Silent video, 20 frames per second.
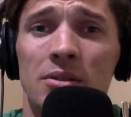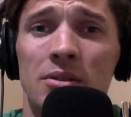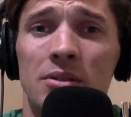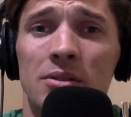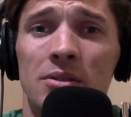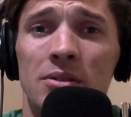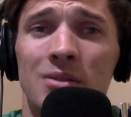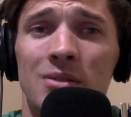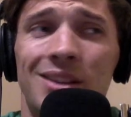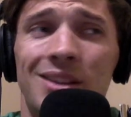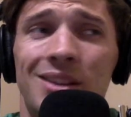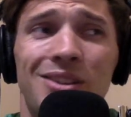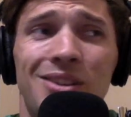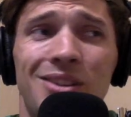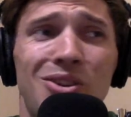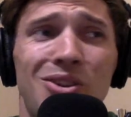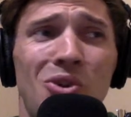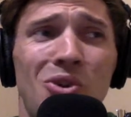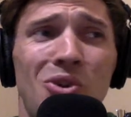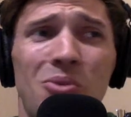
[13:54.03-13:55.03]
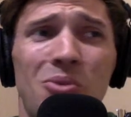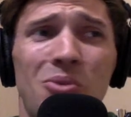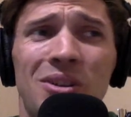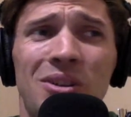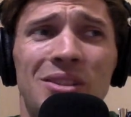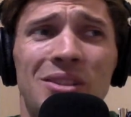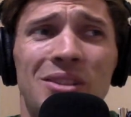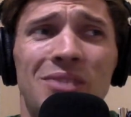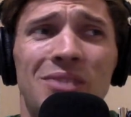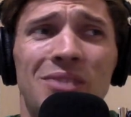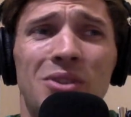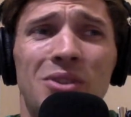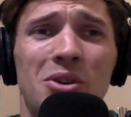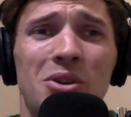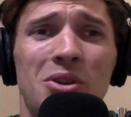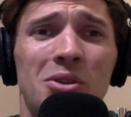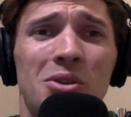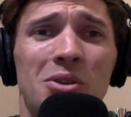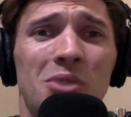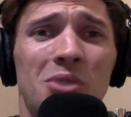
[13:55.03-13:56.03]
Like, nobody's even
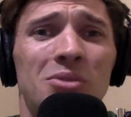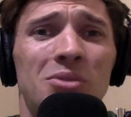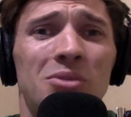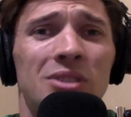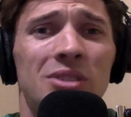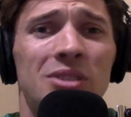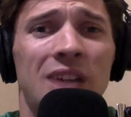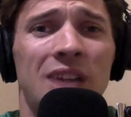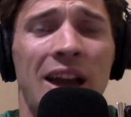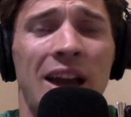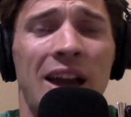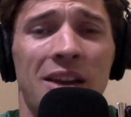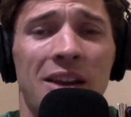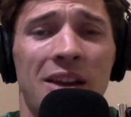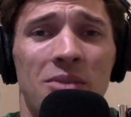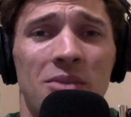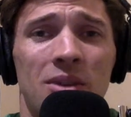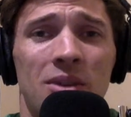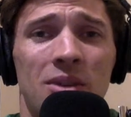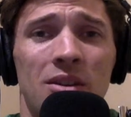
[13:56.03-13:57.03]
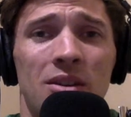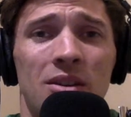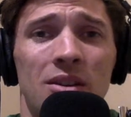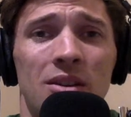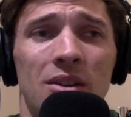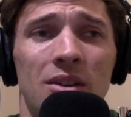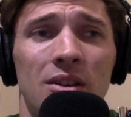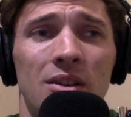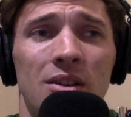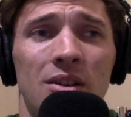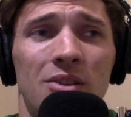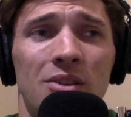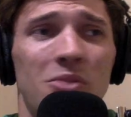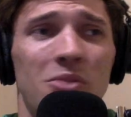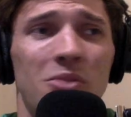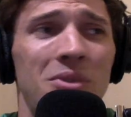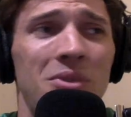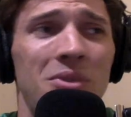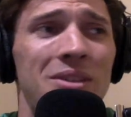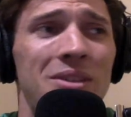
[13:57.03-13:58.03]
close to accurate.
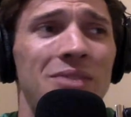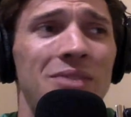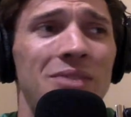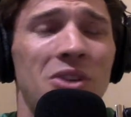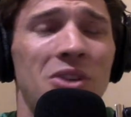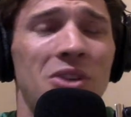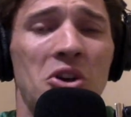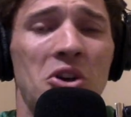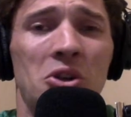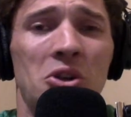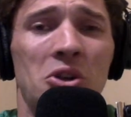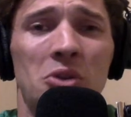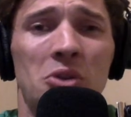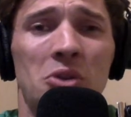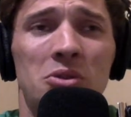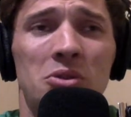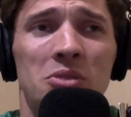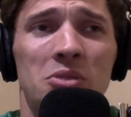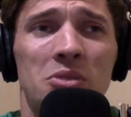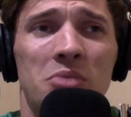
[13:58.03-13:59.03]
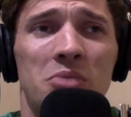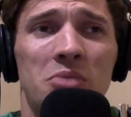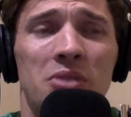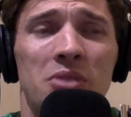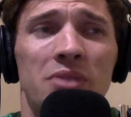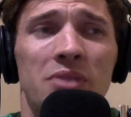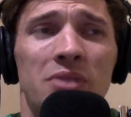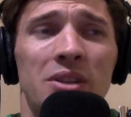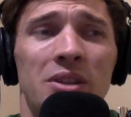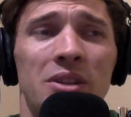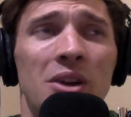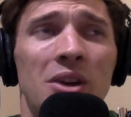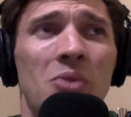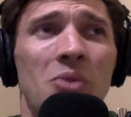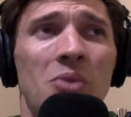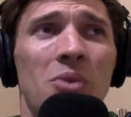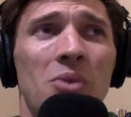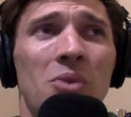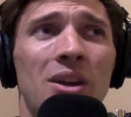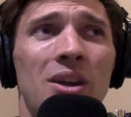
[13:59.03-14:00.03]
Nobody's even close to perfect.
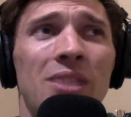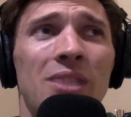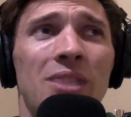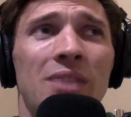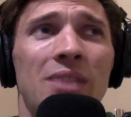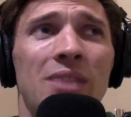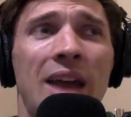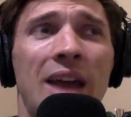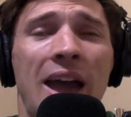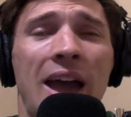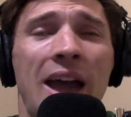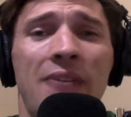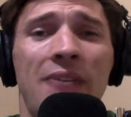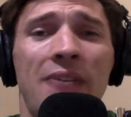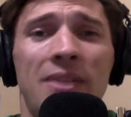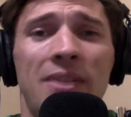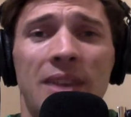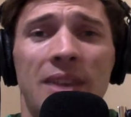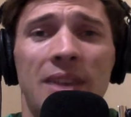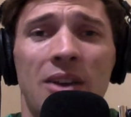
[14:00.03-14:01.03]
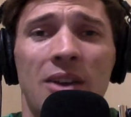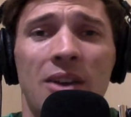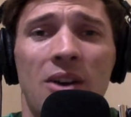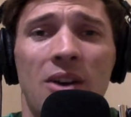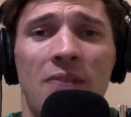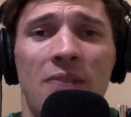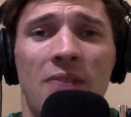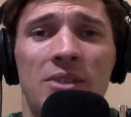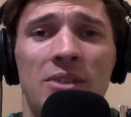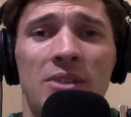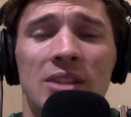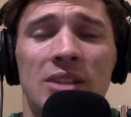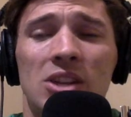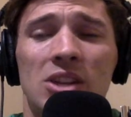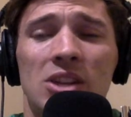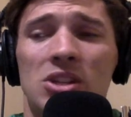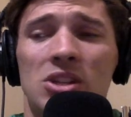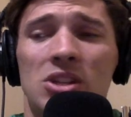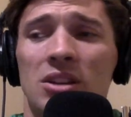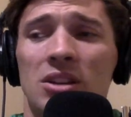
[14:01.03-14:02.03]
We're not even having that
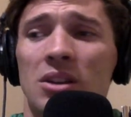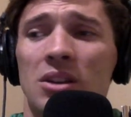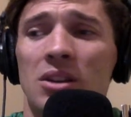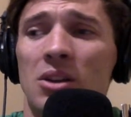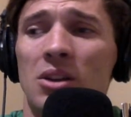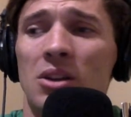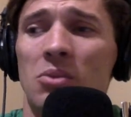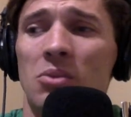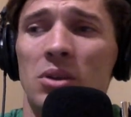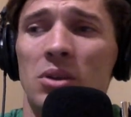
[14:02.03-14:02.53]
conversation when